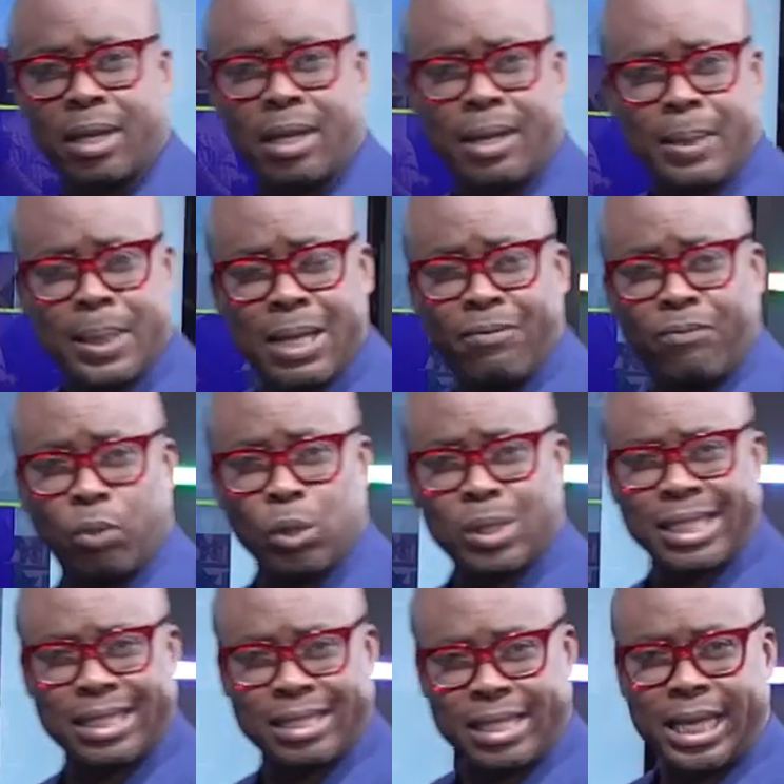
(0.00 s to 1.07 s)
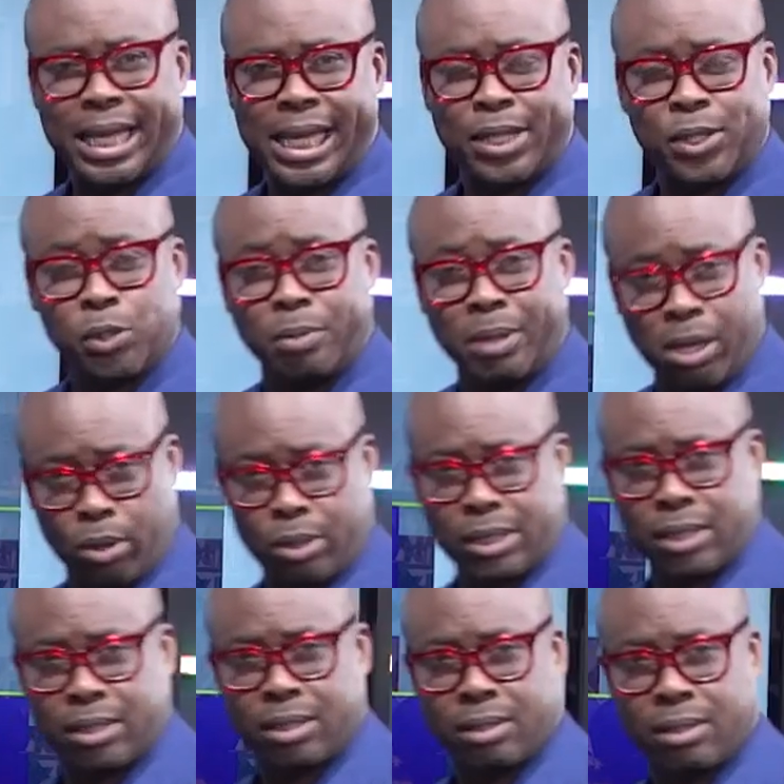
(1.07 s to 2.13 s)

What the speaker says: the vote is taken to be lost.